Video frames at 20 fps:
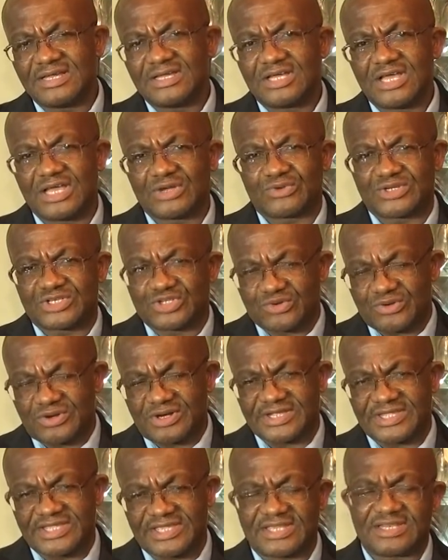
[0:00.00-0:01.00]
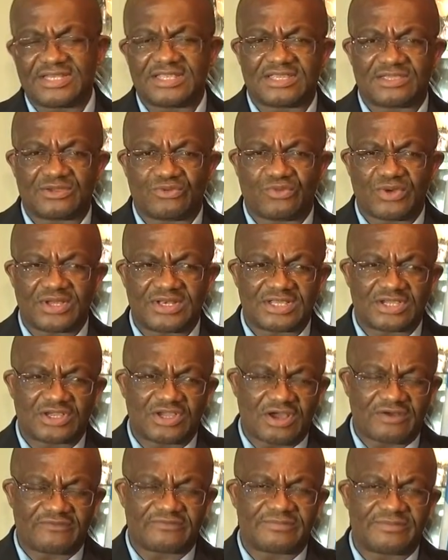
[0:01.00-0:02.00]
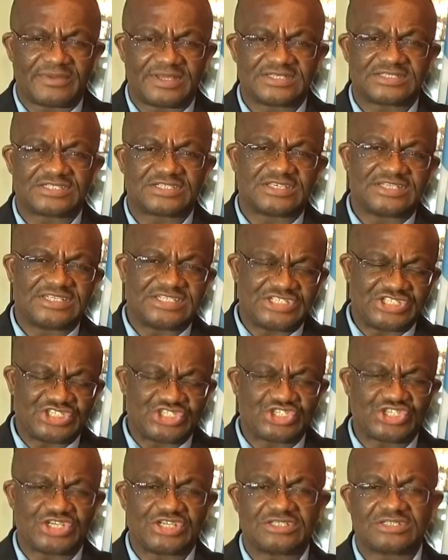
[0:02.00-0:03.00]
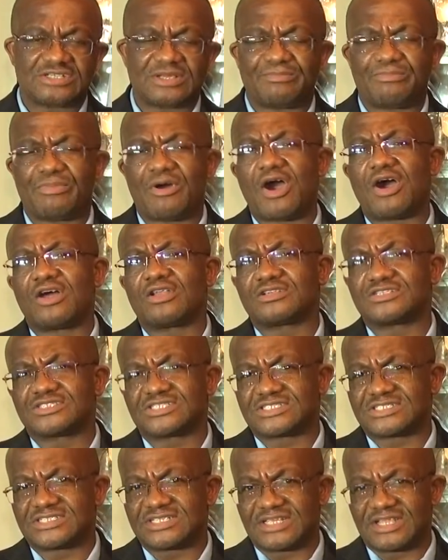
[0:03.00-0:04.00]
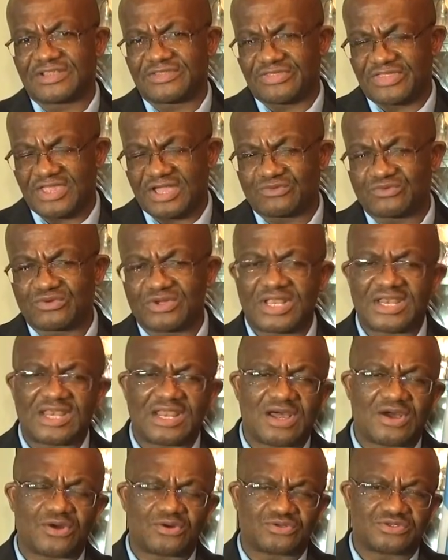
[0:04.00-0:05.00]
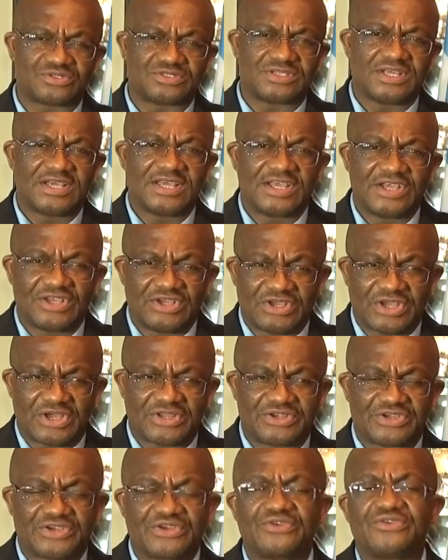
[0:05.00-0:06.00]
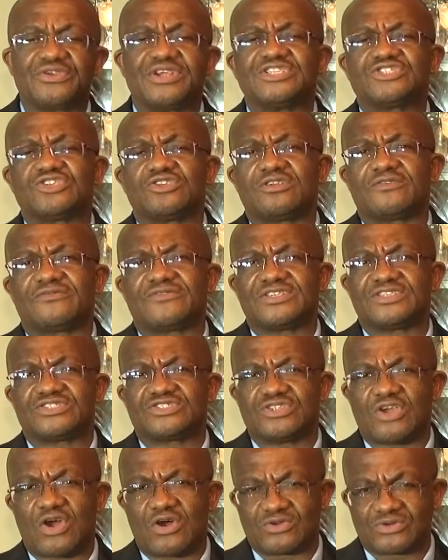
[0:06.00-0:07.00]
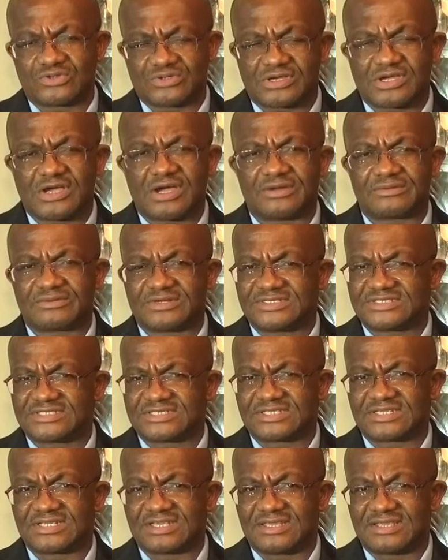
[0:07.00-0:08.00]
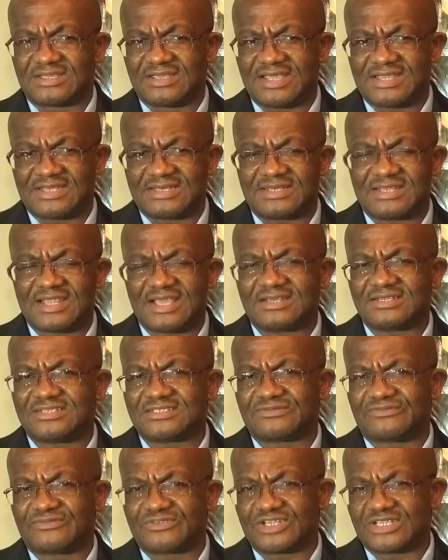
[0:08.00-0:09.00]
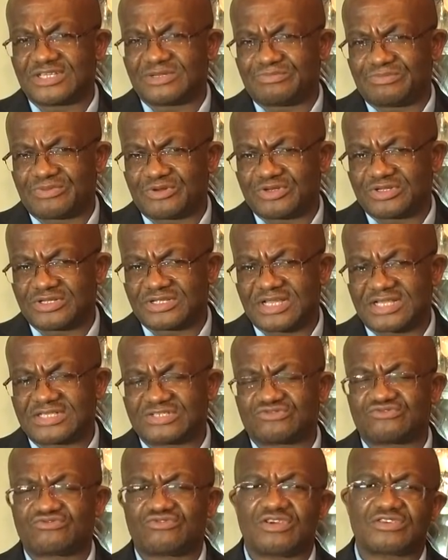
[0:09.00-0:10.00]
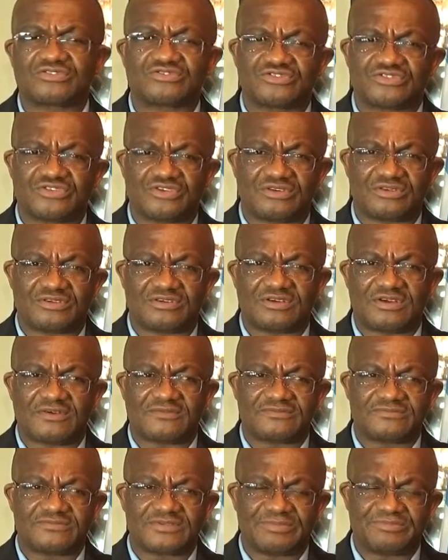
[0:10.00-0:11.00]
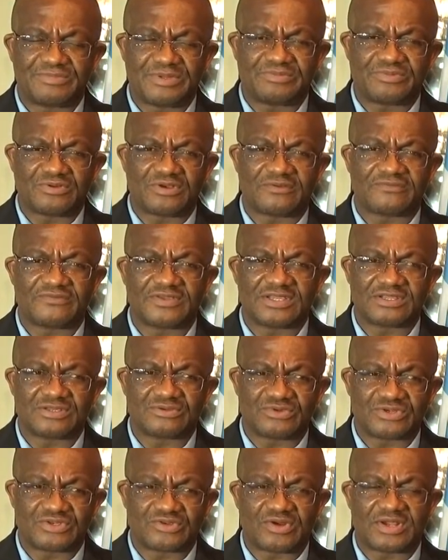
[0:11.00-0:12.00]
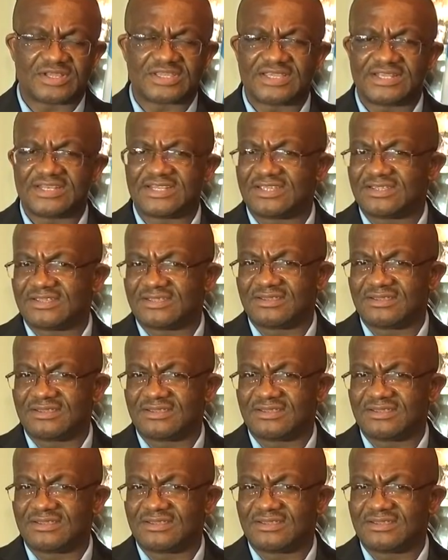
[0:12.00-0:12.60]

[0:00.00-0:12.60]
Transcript: Equatorial Guinea, where the government initiated a policy that will allow the creation of its own currency, and that is for the political structure of the people of Equatorial Guinea.